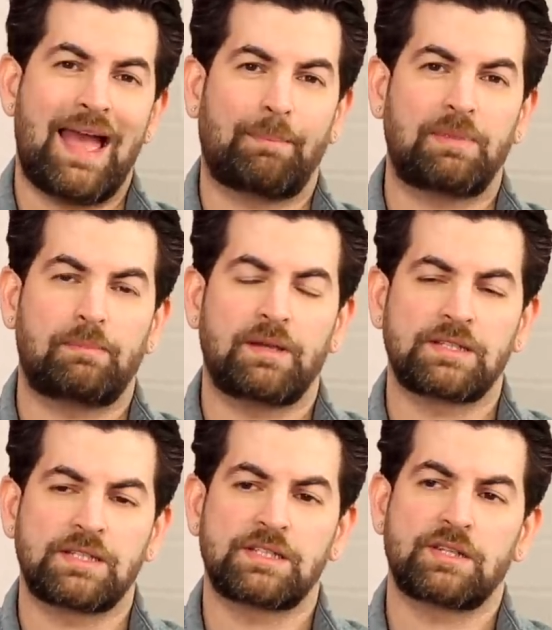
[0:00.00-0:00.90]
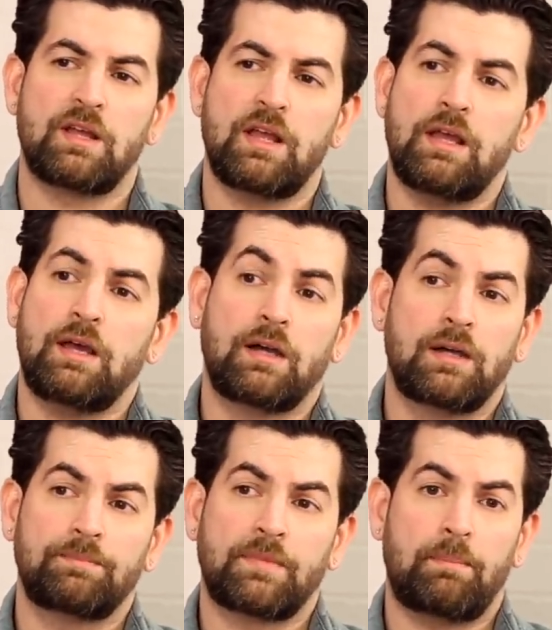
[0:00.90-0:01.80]
happy places.
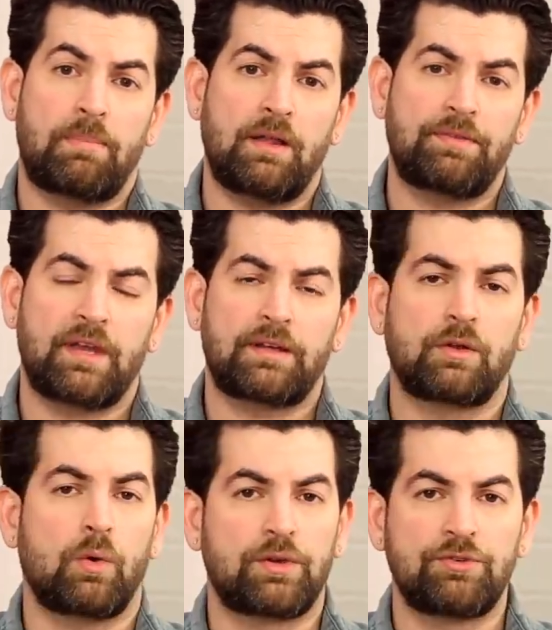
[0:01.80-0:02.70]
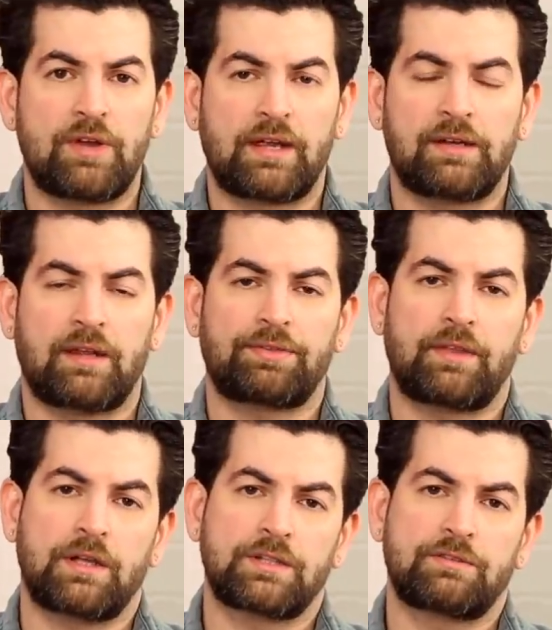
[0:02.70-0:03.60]
Uh, apart that, Golden Dragon at
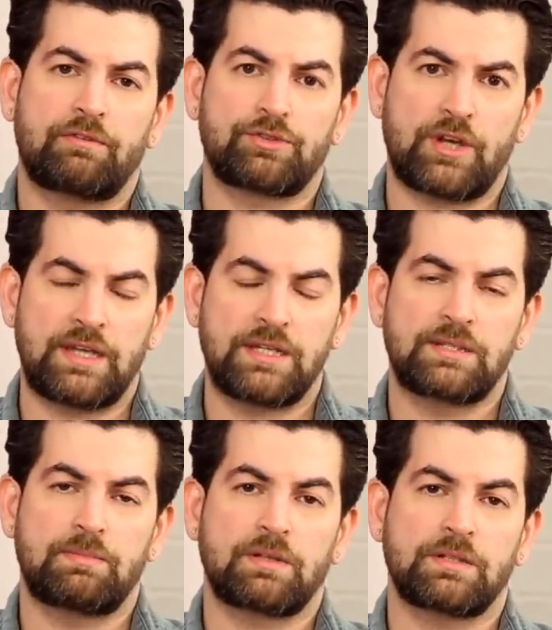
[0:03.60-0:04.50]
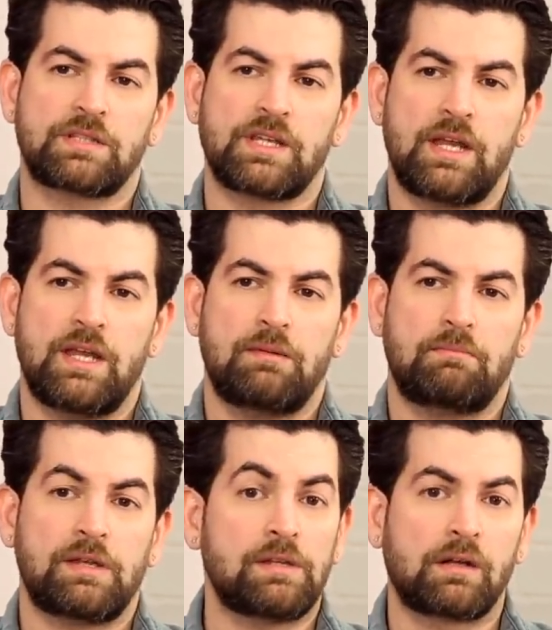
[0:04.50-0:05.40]
Taj for Chinese because
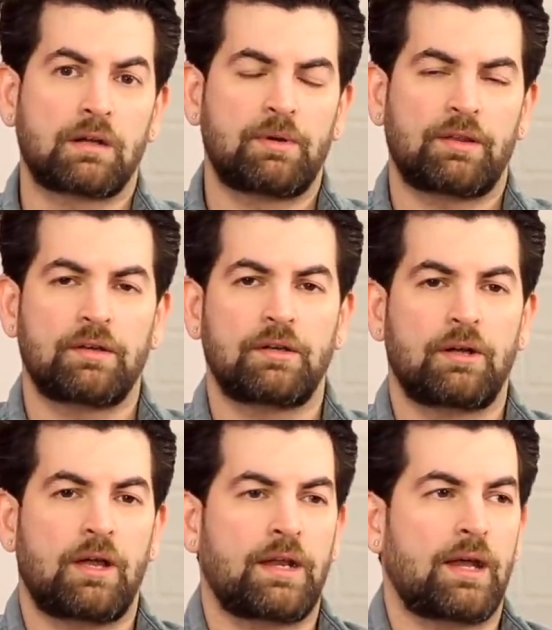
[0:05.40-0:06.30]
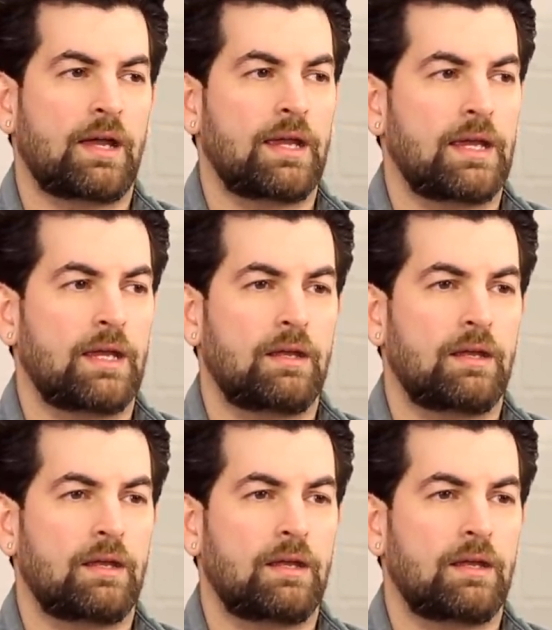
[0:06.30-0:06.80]
my younger brother and I